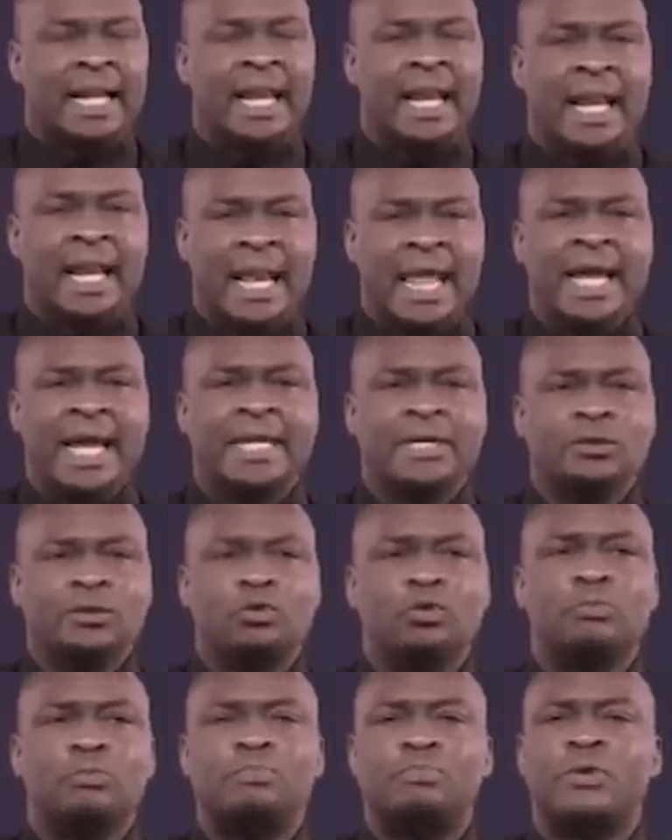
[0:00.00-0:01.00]
Learn
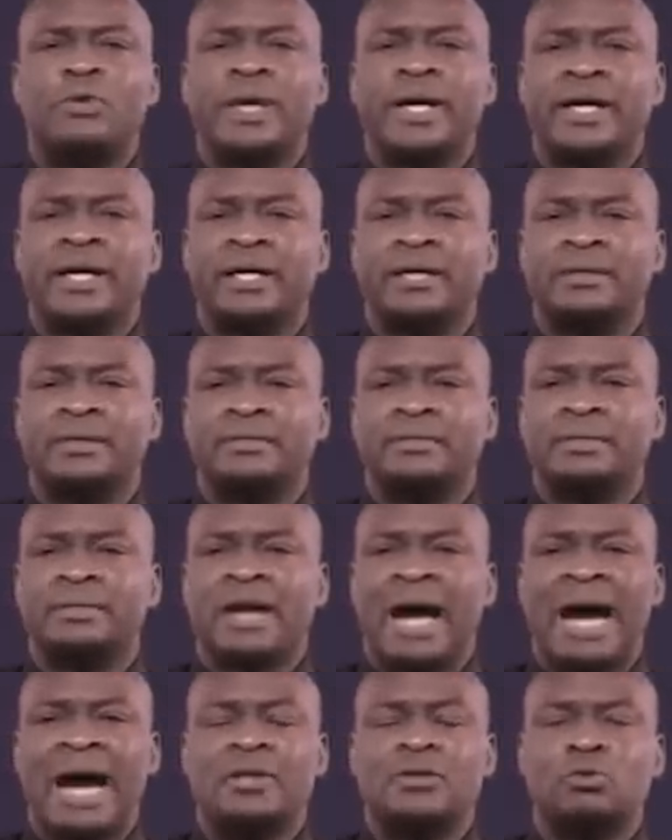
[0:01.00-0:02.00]
to pray
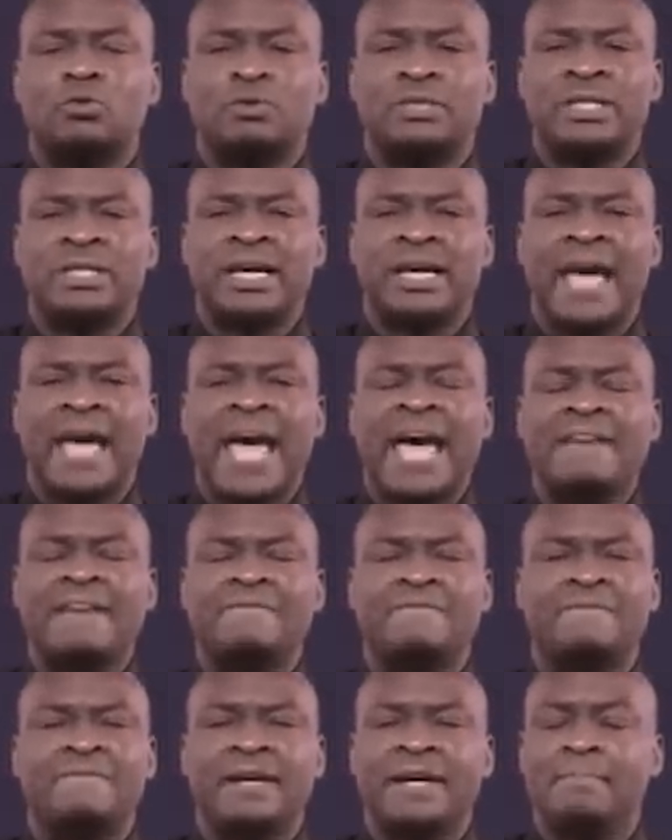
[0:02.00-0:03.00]
and to take
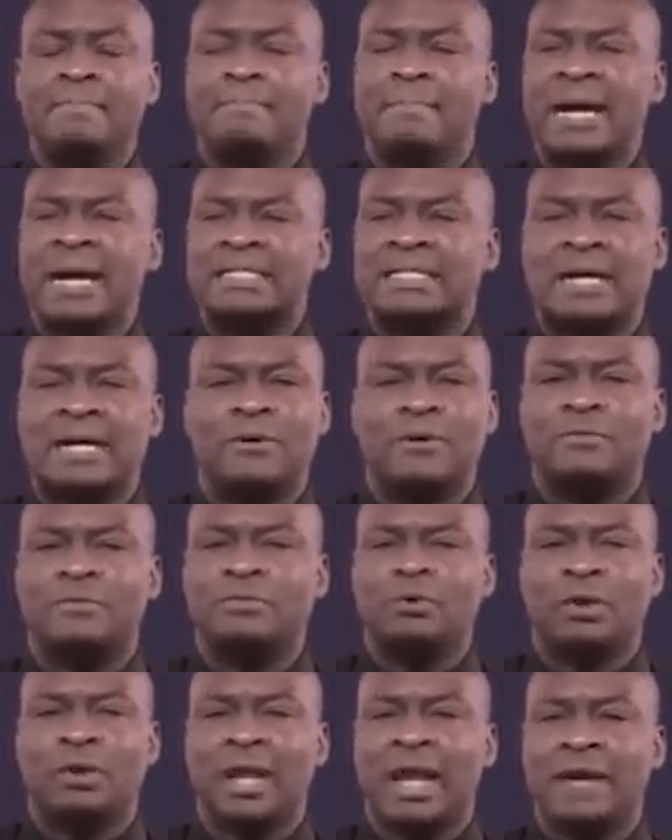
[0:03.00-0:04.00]
every matter
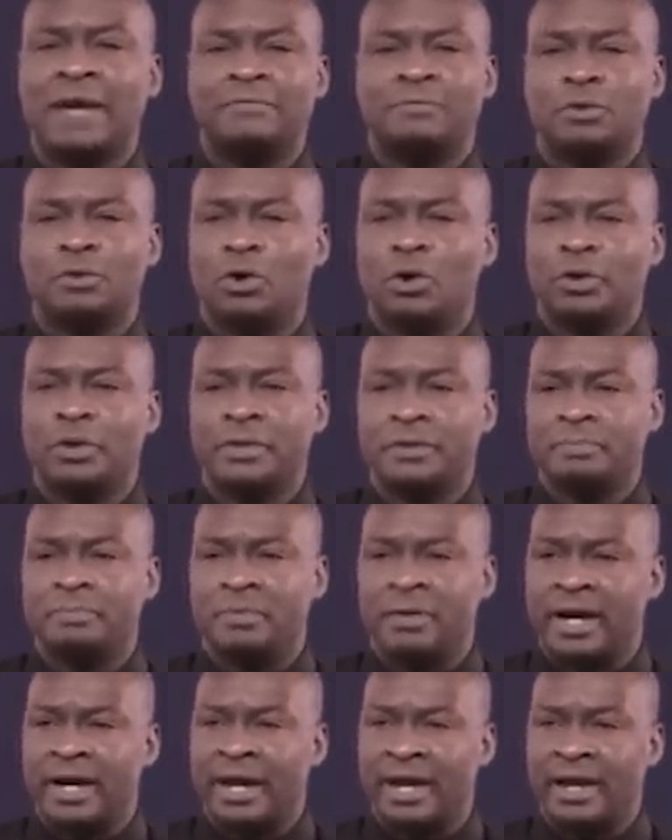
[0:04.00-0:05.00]
of your life to God in
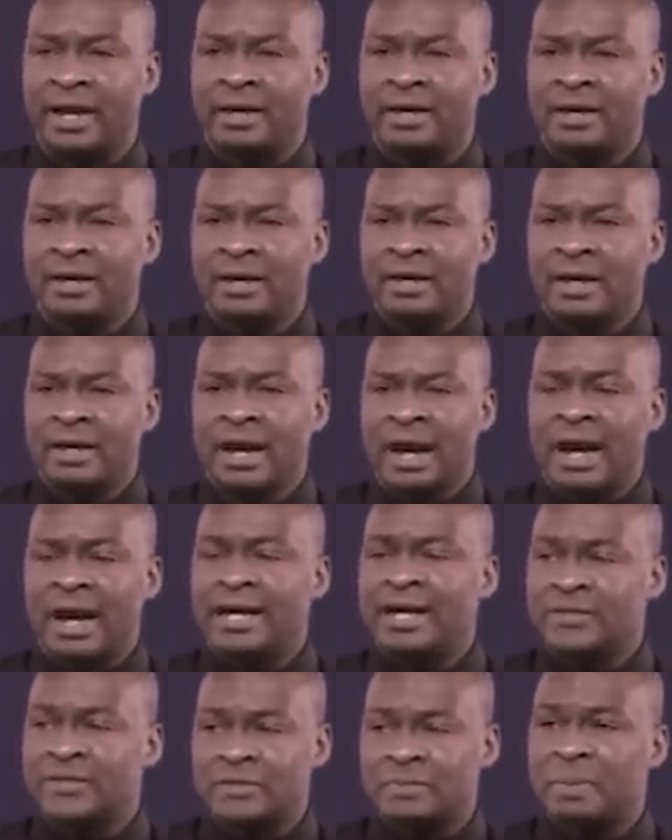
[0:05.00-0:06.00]
prayer
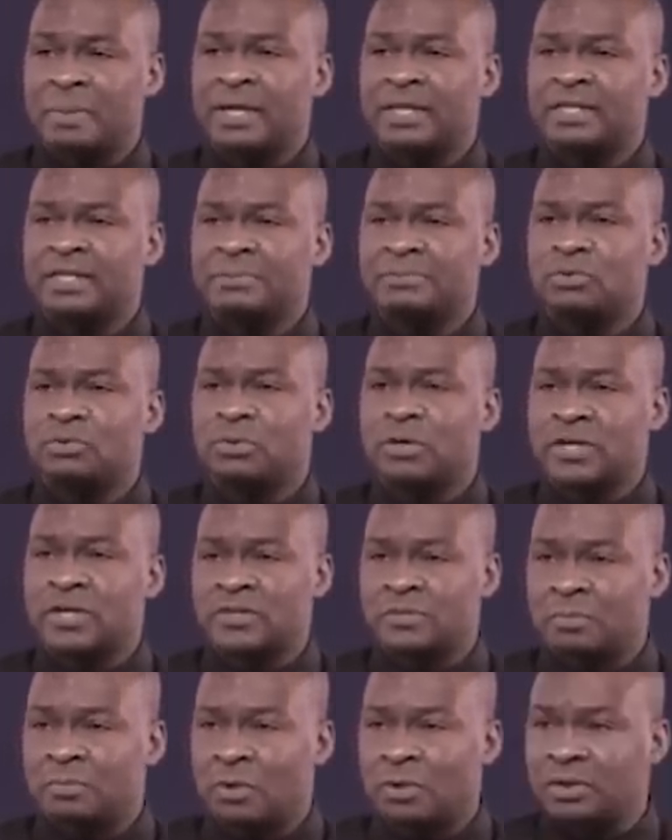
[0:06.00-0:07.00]
and expect Him to
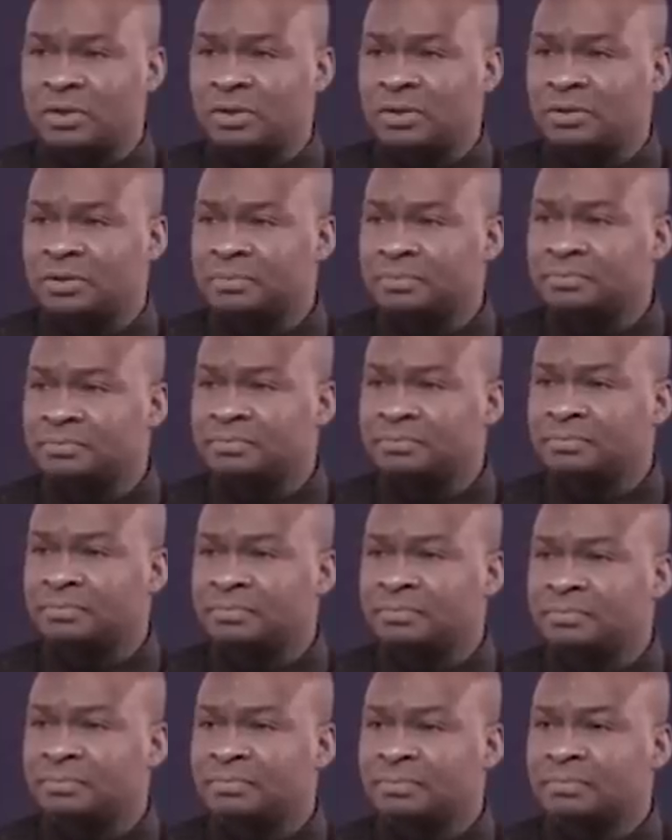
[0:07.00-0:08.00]
respond.
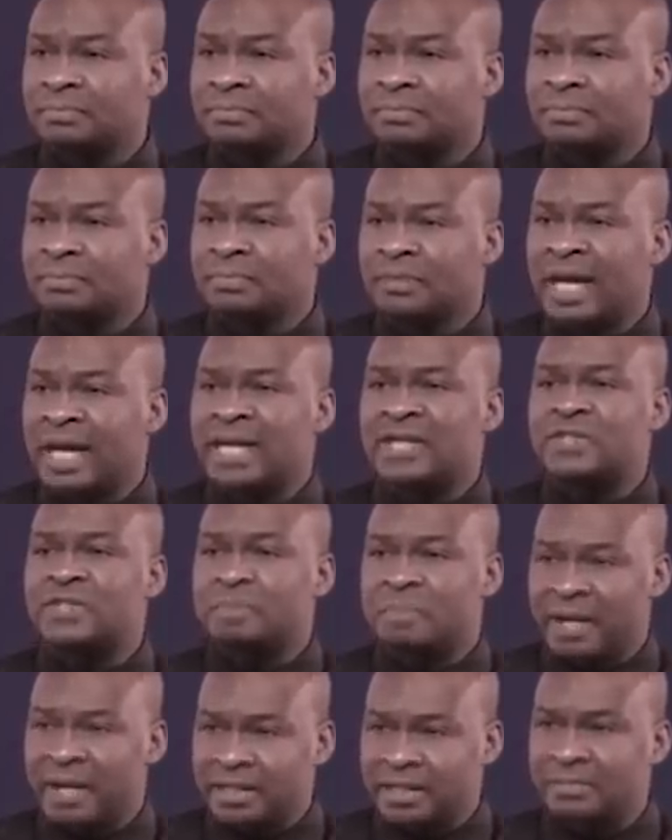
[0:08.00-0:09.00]

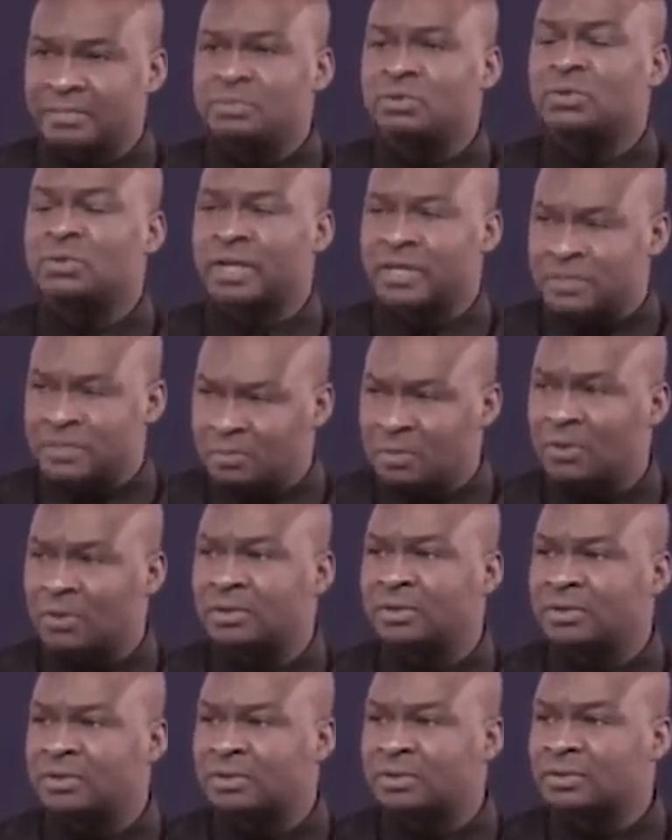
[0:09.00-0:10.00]
Expect Him to
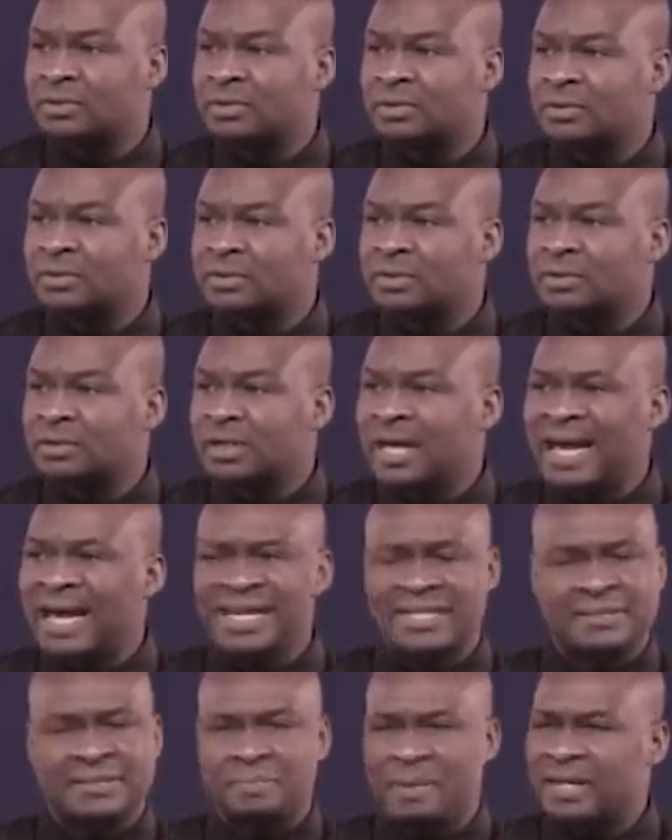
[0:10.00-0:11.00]
respond.
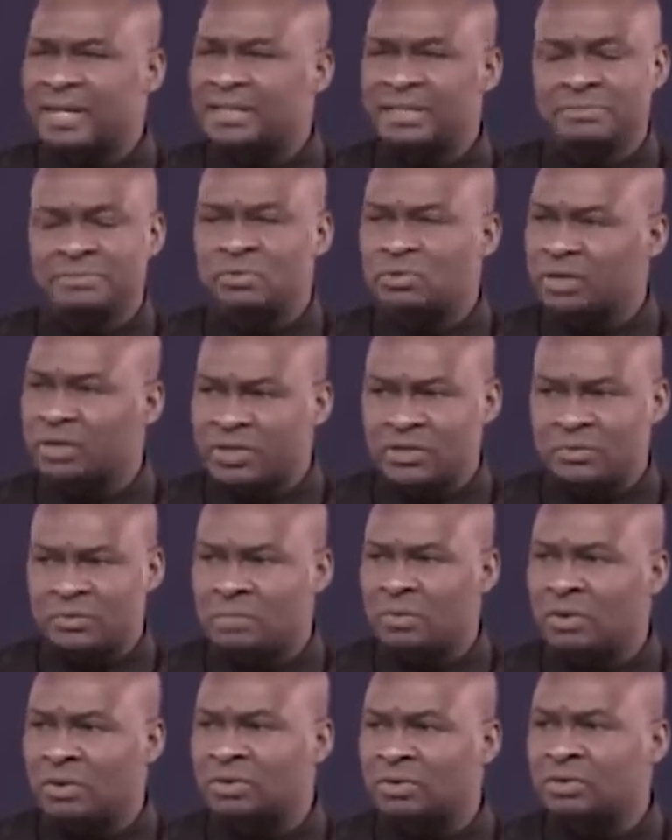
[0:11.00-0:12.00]
Expect Him to
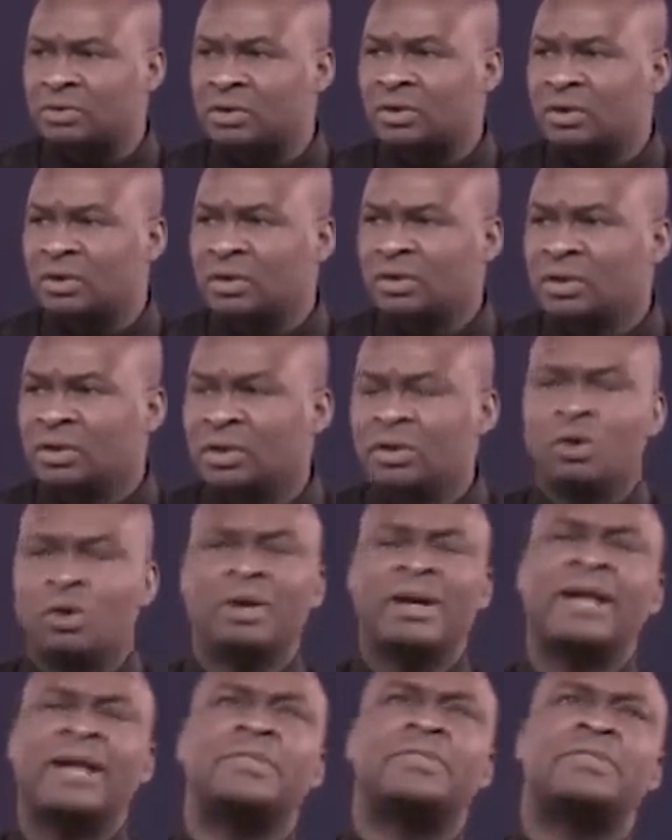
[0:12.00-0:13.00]
respond.
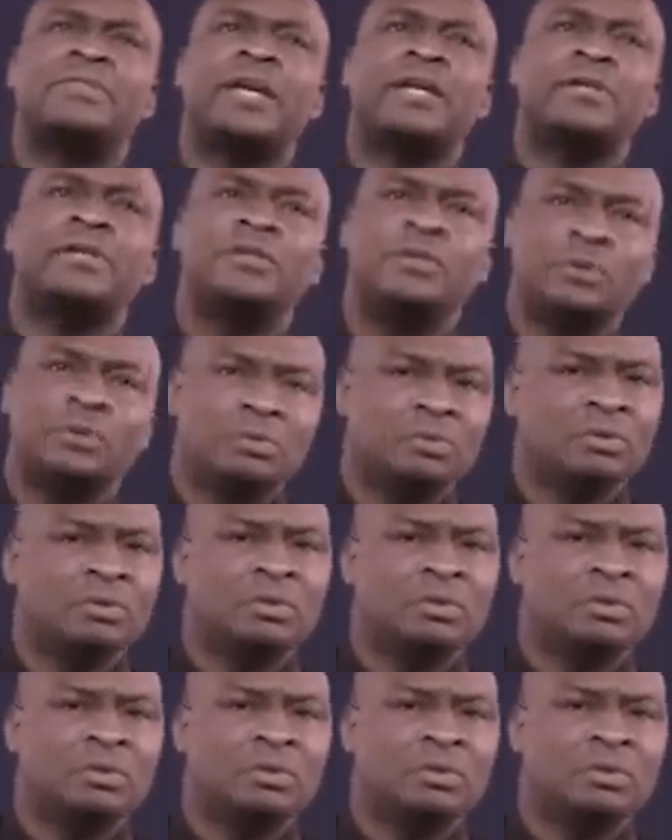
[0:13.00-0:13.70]
Lord, I thank you.